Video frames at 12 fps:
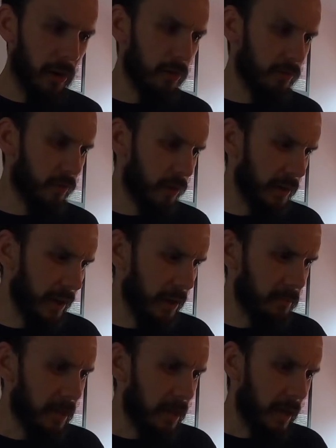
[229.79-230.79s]
lot of
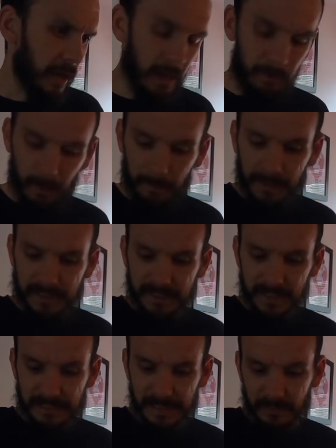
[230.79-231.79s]
volume, but I'm
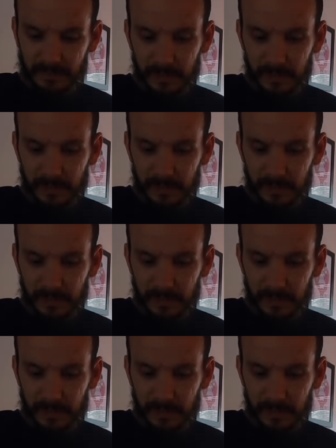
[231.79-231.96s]
eating it now.